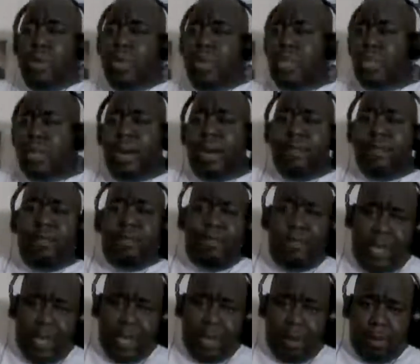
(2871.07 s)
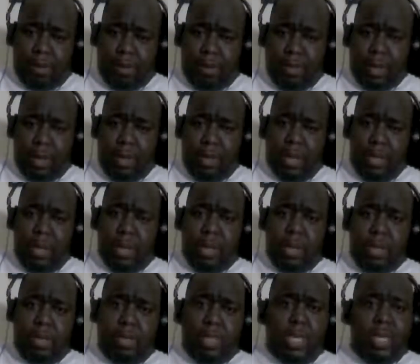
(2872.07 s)
entire film.
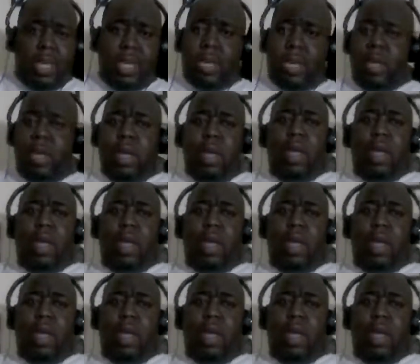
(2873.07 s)
You see,